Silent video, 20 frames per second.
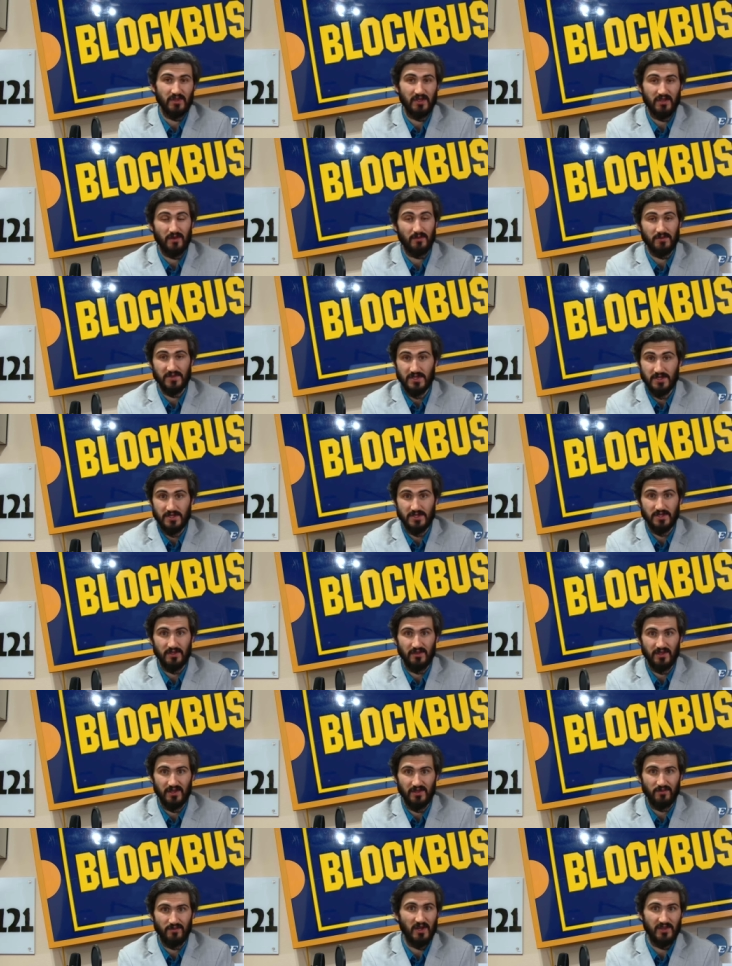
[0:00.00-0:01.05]
almost
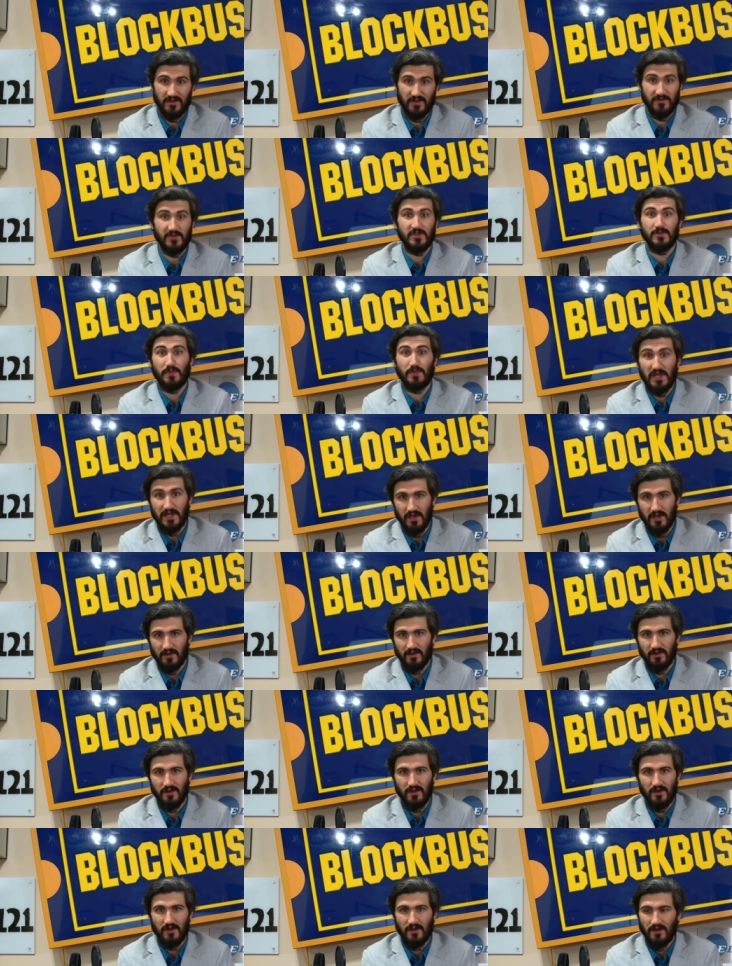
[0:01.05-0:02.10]
instantly, relatively speaking.
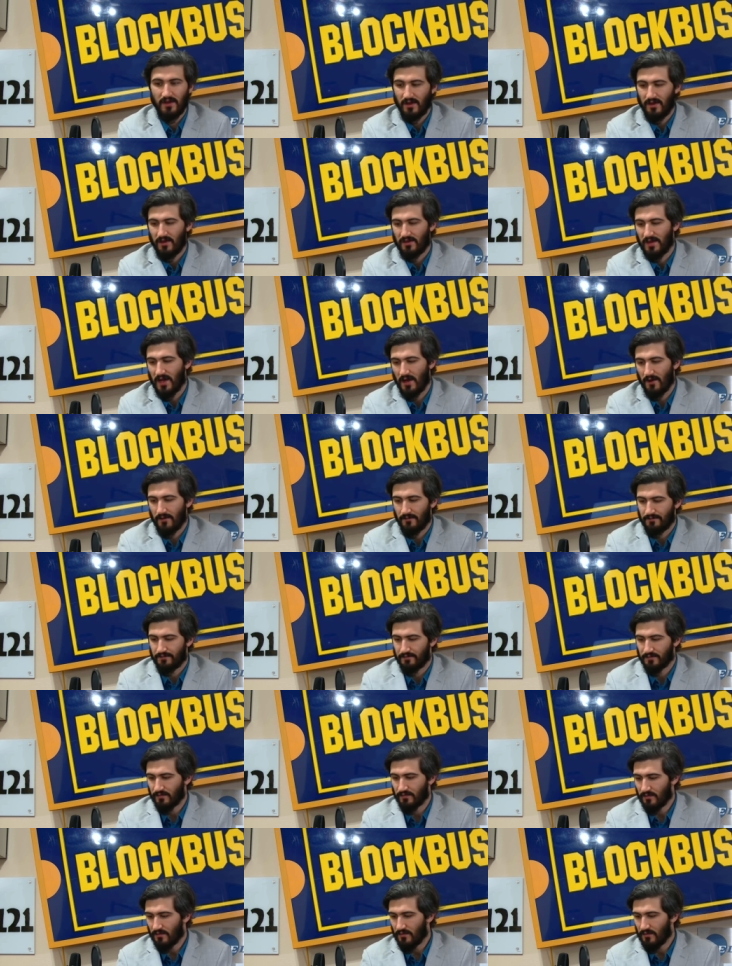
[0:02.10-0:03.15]
Now,
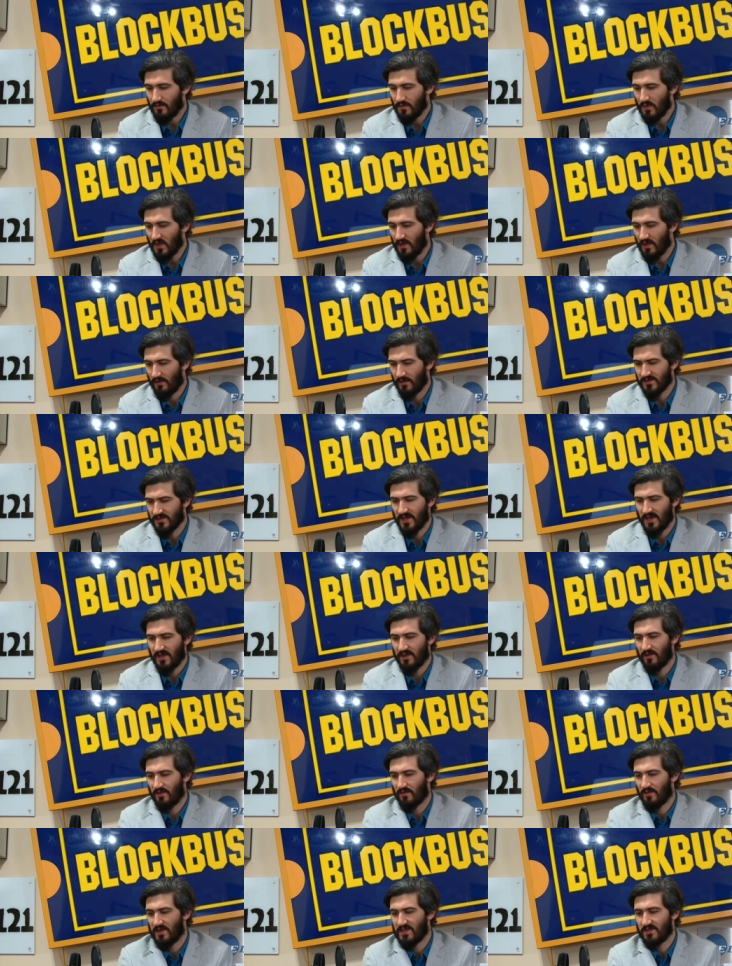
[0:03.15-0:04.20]
it looks
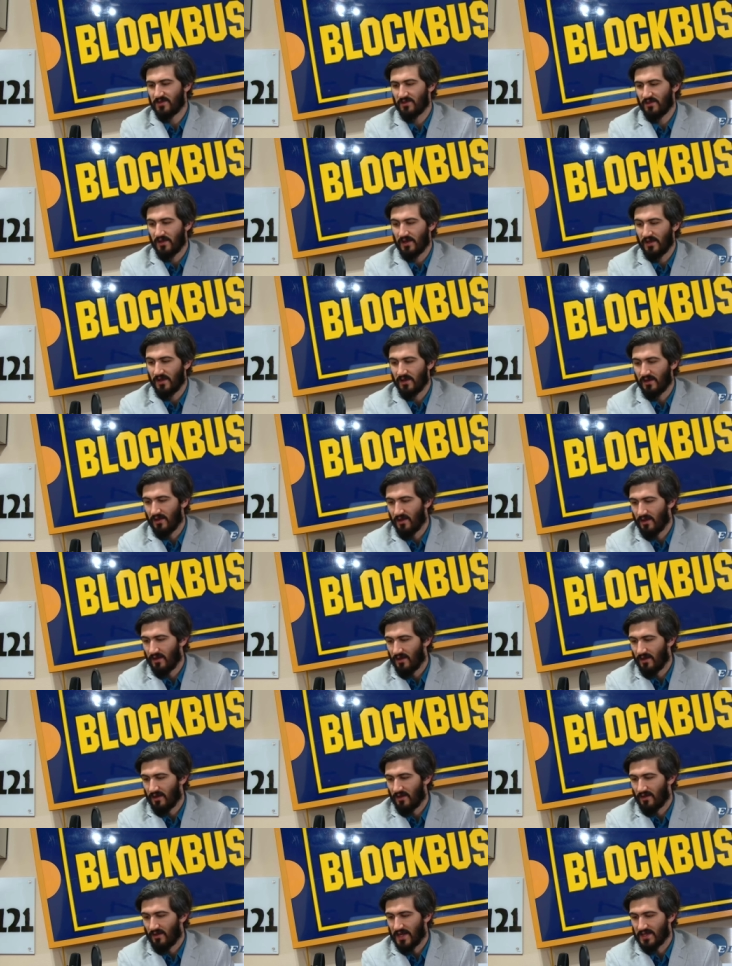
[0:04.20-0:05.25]
like recently,
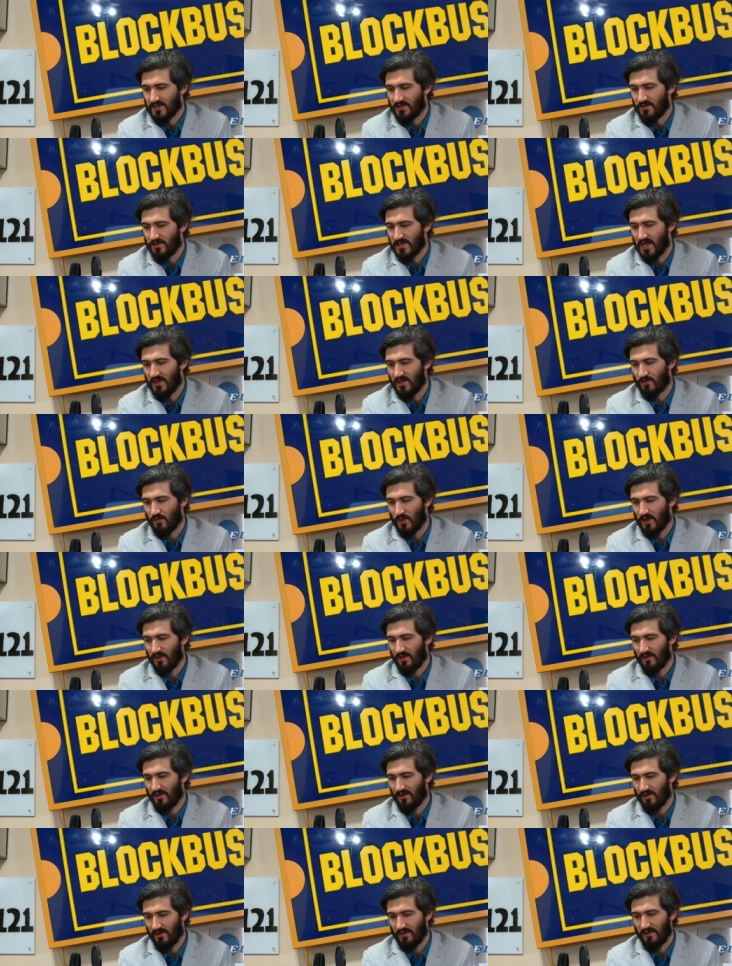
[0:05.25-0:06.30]
last Tuesday,
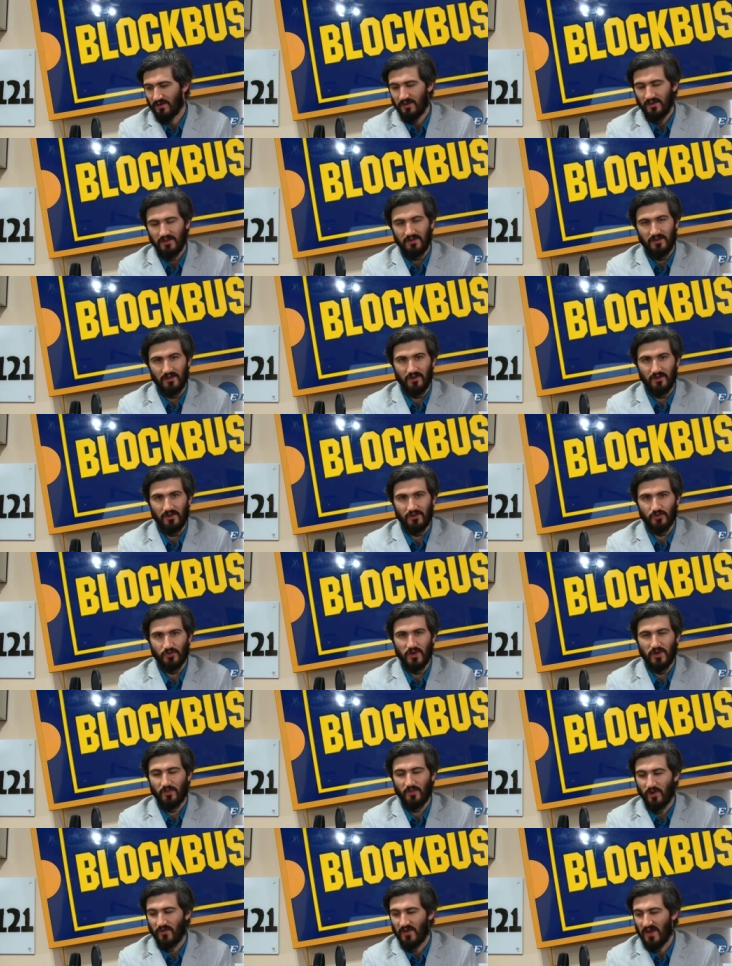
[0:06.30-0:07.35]
their little
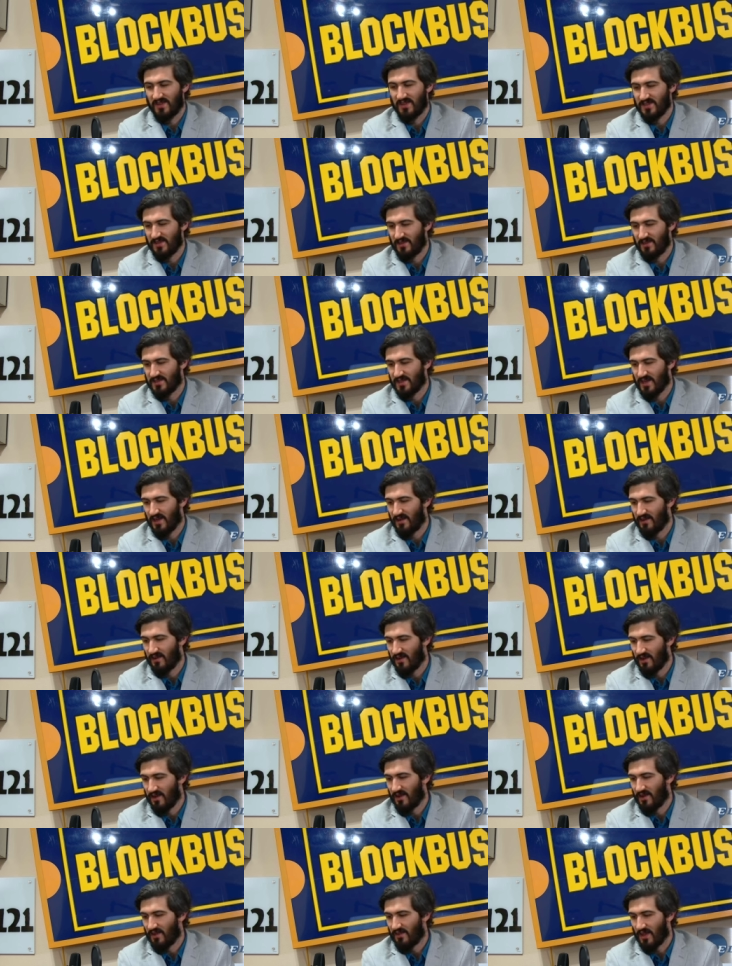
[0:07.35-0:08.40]
Twitter profile on Zelle said
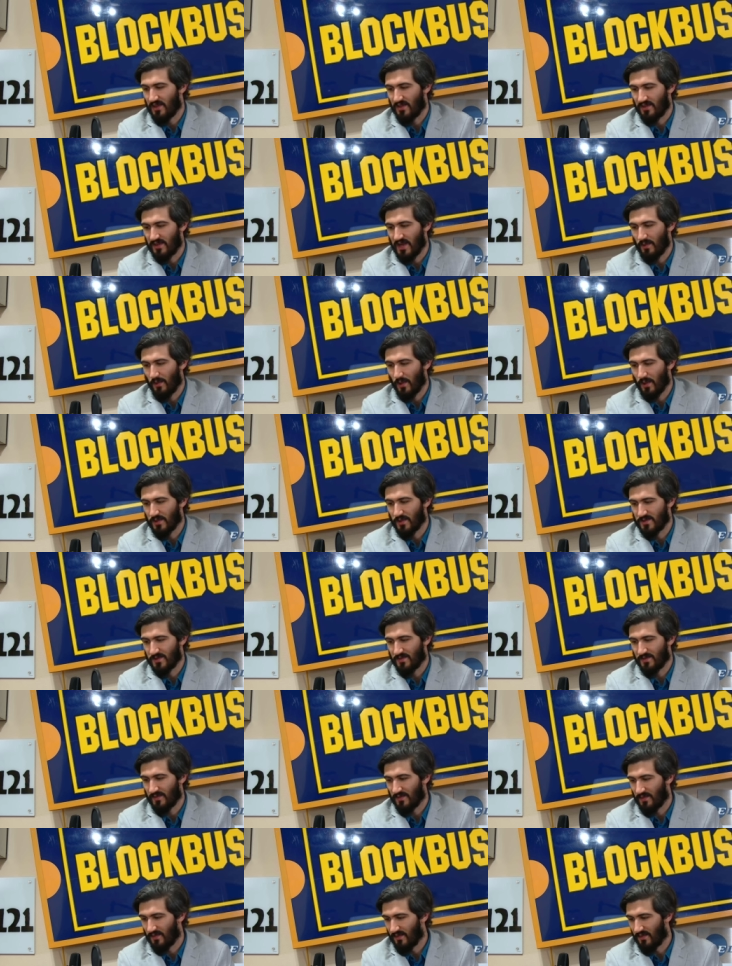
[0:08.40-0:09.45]
that the network was
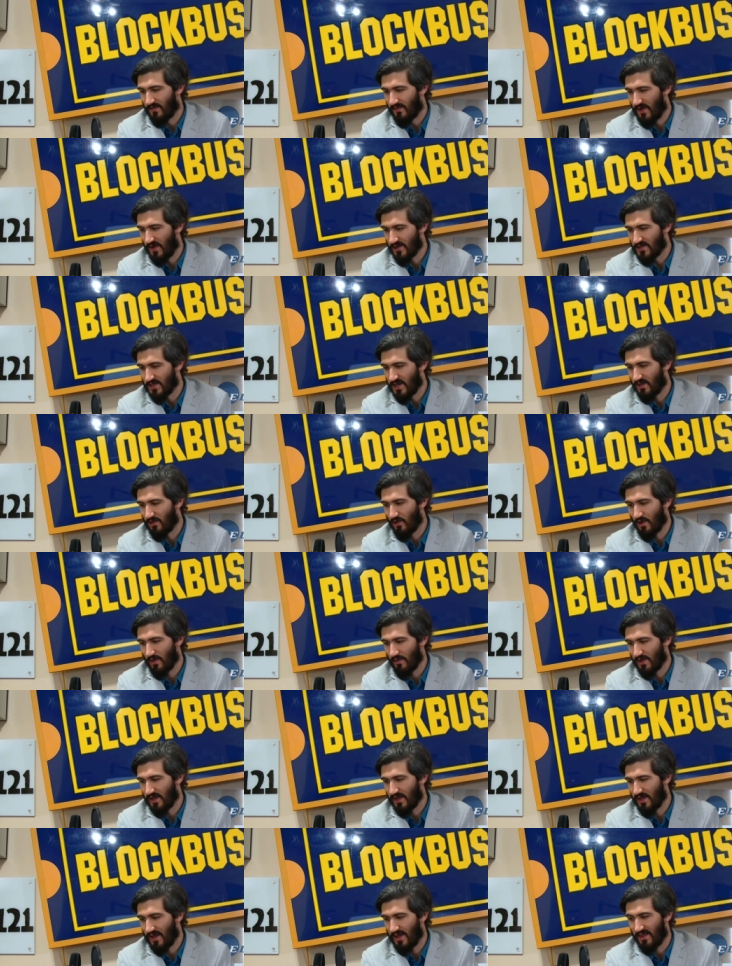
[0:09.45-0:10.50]
functioning
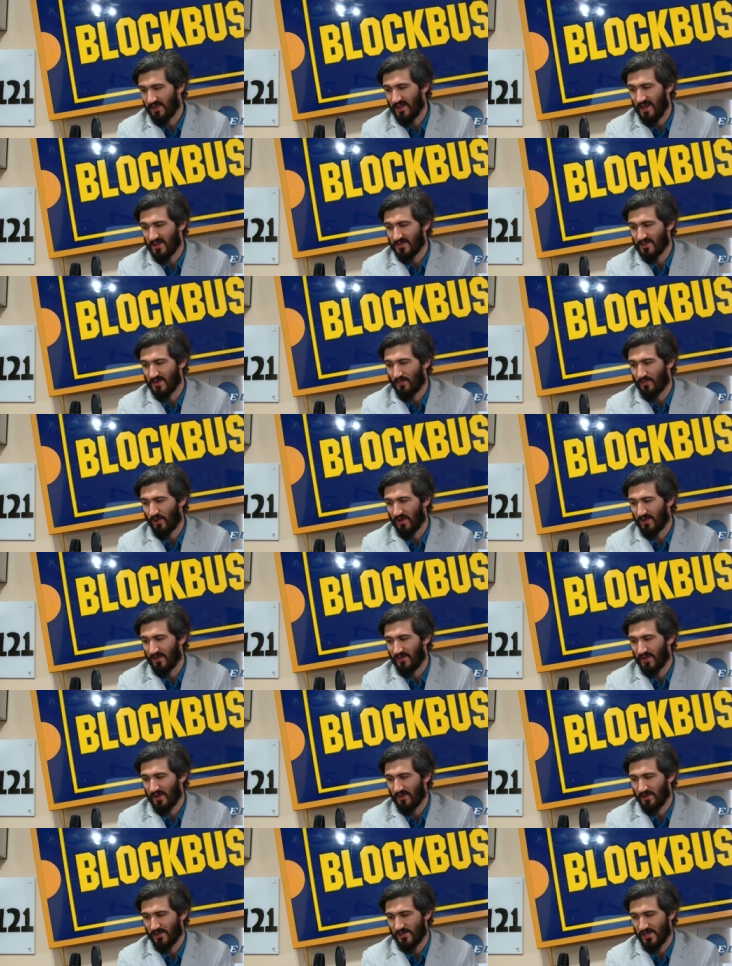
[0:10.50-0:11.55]
normally, and they actually pointed the
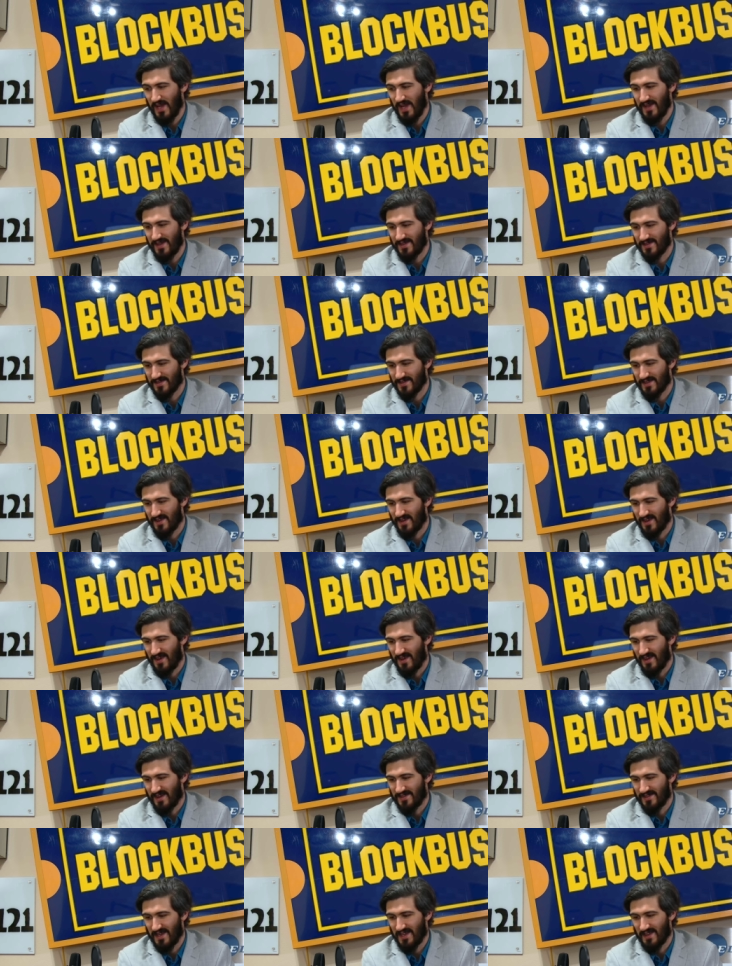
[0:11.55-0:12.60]
finger to Chase,
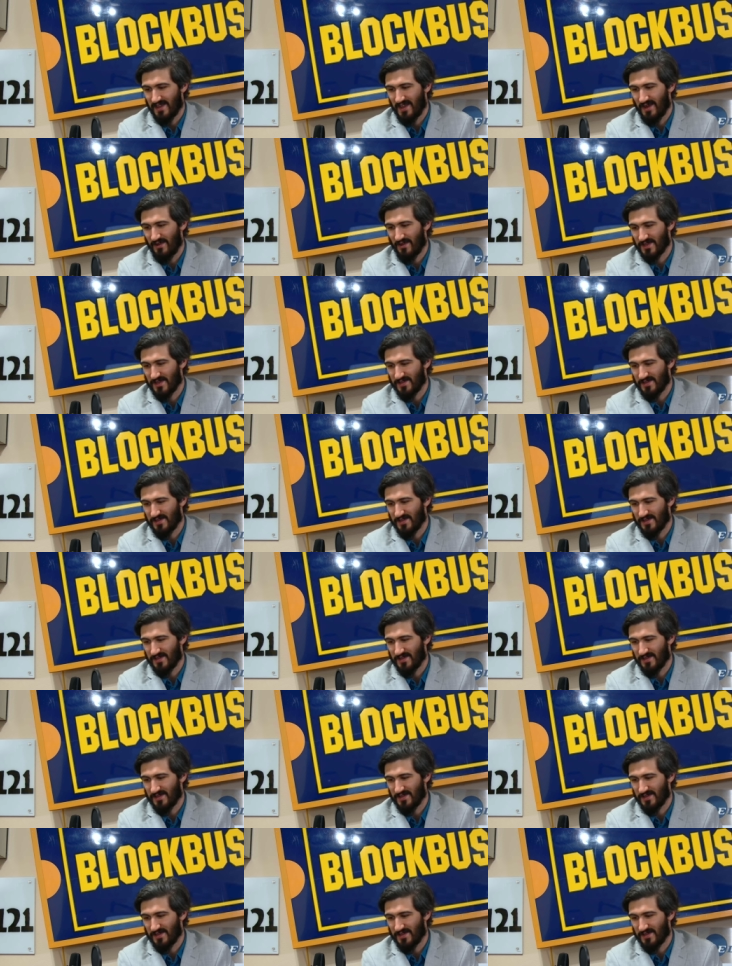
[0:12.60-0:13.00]
saying that they were